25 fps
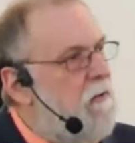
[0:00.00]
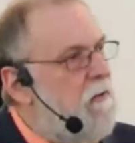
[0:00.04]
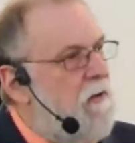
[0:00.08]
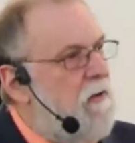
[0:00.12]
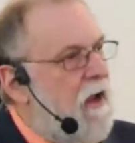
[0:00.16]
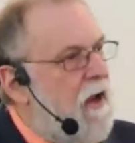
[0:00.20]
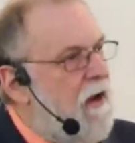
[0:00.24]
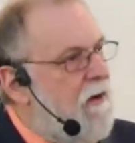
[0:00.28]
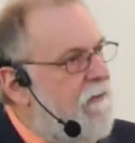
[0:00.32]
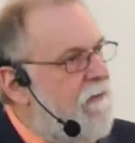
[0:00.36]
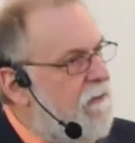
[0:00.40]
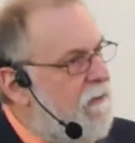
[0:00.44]

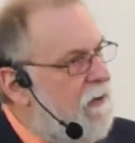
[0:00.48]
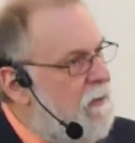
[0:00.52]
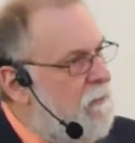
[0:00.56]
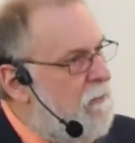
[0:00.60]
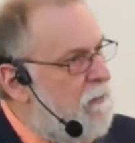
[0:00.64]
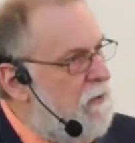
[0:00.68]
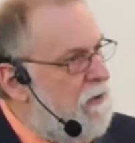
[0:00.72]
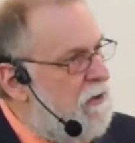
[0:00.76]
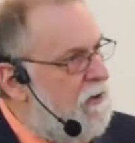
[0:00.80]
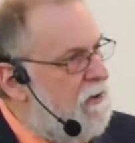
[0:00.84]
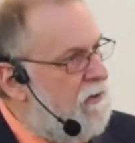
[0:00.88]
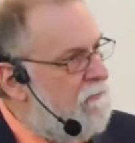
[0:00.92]

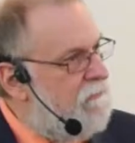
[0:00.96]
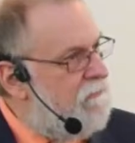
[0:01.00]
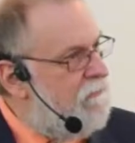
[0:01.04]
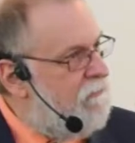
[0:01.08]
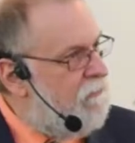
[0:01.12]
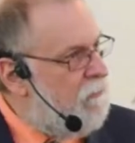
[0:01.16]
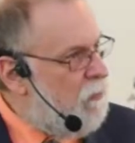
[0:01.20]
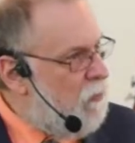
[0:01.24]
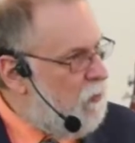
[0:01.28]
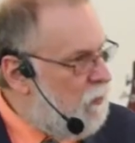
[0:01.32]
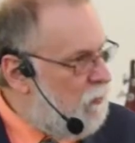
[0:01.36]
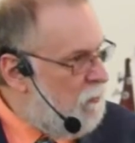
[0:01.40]
bit of
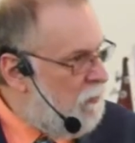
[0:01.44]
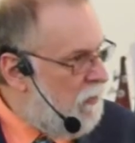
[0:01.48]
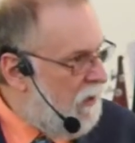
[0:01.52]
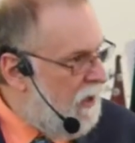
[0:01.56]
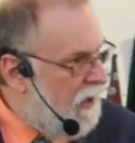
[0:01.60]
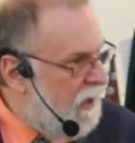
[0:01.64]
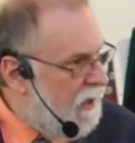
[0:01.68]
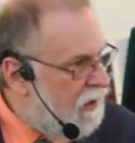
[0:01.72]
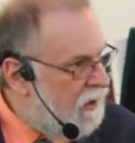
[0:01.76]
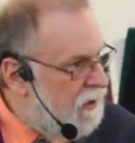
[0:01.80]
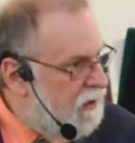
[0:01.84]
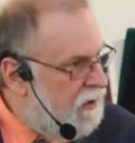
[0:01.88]
food
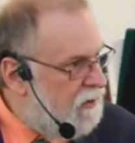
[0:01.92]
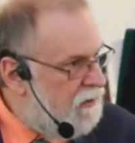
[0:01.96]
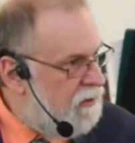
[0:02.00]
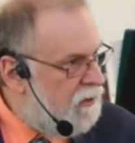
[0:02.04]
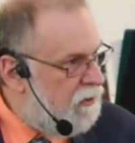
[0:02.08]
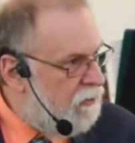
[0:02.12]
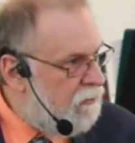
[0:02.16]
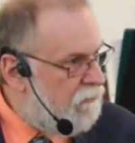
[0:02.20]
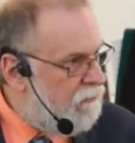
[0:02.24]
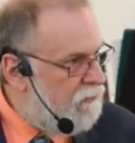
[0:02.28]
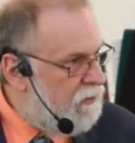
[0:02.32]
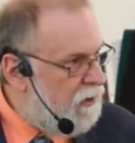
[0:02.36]
back that
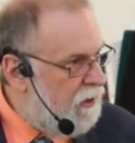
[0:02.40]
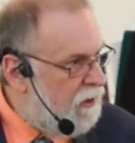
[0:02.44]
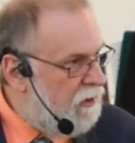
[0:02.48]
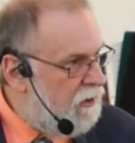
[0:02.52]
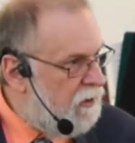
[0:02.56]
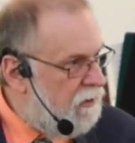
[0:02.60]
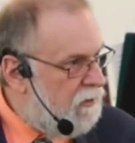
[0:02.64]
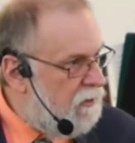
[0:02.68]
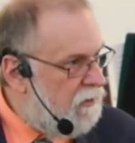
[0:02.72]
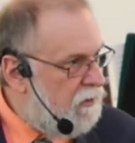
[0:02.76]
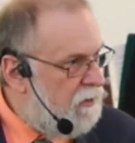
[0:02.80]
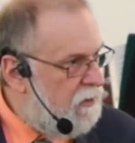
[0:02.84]
you've
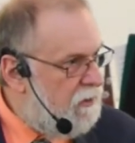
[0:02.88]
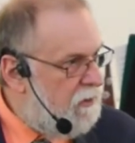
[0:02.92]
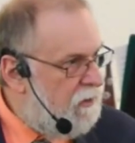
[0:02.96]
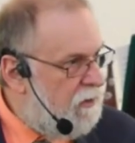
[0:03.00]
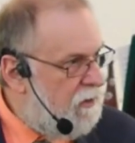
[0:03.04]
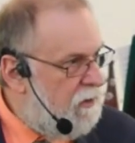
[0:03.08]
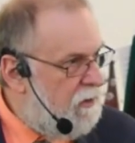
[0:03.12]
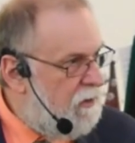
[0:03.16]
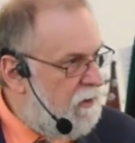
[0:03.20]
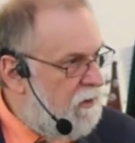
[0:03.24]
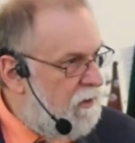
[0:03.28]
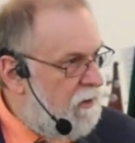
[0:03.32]
taken,
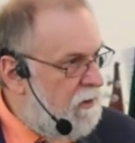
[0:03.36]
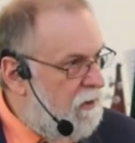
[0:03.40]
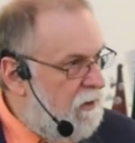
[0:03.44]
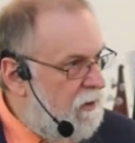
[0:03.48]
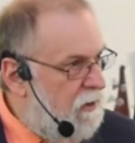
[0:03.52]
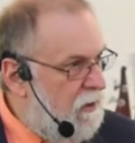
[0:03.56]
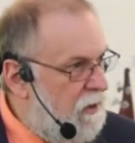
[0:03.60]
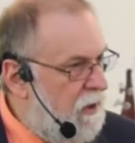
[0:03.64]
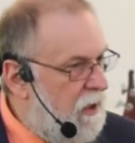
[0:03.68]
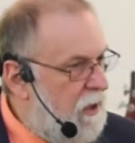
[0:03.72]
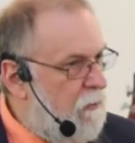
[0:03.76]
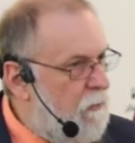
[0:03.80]

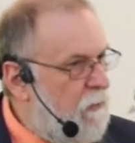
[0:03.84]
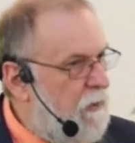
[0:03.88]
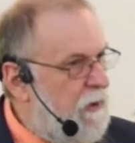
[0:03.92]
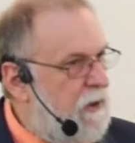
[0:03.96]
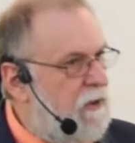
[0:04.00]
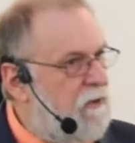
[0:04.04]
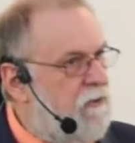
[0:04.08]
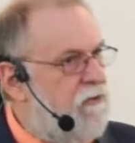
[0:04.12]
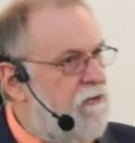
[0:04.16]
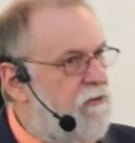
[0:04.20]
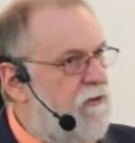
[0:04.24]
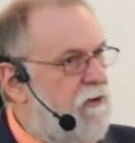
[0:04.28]
and we
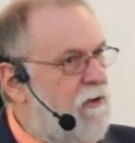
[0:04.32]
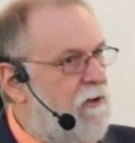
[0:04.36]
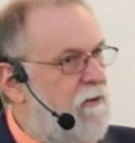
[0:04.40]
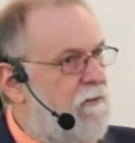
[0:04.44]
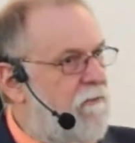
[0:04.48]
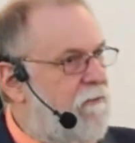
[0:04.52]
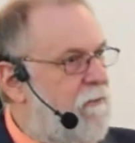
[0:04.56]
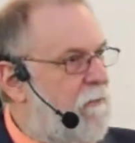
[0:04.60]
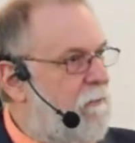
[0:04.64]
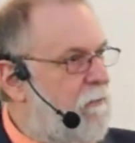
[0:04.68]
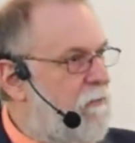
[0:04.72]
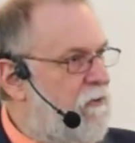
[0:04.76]
can start
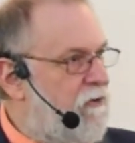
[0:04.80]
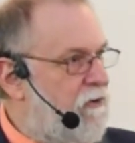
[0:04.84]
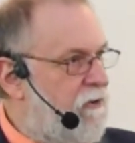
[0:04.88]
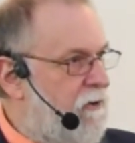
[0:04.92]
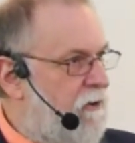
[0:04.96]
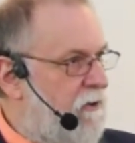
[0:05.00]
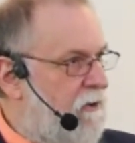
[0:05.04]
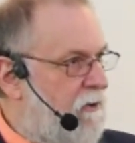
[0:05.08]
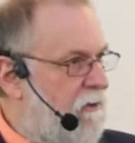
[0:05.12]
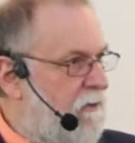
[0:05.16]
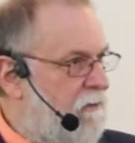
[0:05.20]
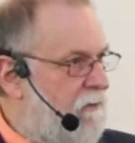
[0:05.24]
from
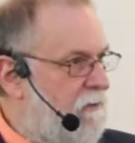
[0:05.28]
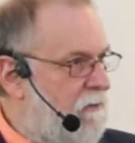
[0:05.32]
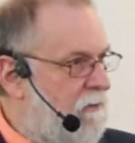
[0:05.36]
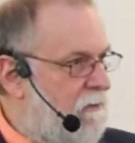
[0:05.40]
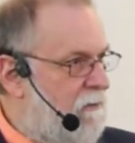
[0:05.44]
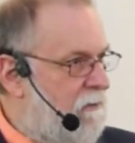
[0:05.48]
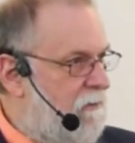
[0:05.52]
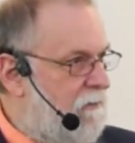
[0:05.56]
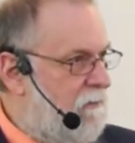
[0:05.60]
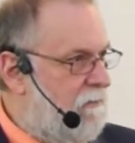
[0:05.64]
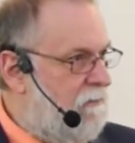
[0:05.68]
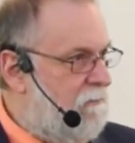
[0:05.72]
zero.
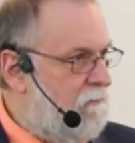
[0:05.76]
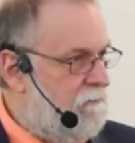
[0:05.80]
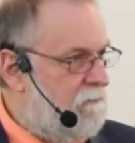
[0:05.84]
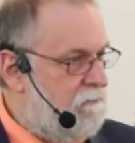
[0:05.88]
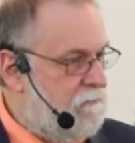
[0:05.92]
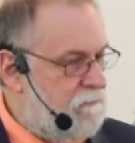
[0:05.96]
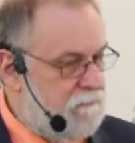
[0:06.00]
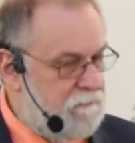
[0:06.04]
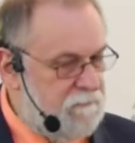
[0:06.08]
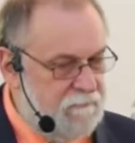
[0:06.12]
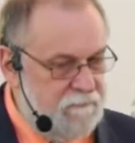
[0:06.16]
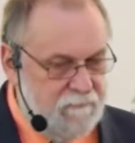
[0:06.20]

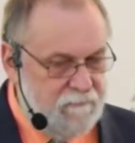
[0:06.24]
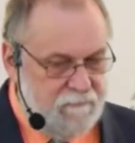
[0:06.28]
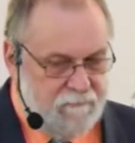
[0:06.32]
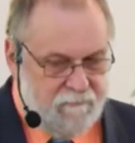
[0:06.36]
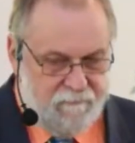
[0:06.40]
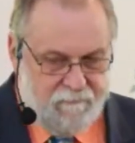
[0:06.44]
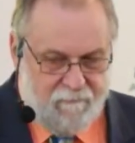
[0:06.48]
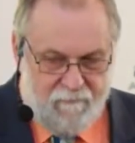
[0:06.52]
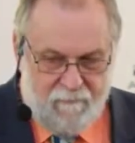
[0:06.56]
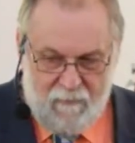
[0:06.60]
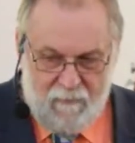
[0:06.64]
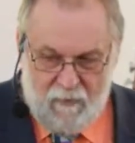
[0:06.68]

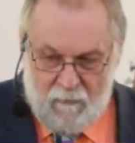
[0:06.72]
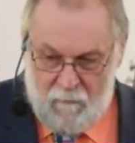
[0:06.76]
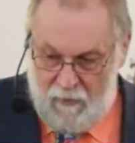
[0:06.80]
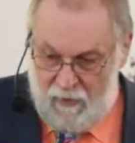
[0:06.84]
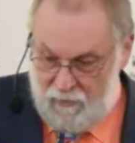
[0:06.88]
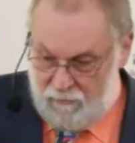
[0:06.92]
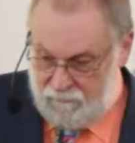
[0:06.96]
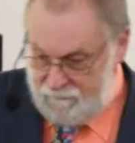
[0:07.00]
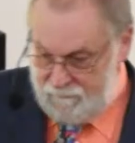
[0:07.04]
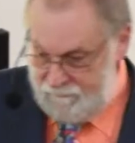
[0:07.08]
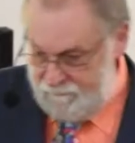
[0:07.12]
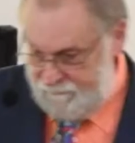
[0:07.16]

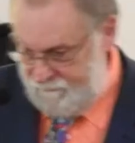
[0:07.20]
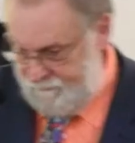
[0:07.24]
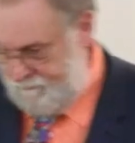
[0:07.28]
Well,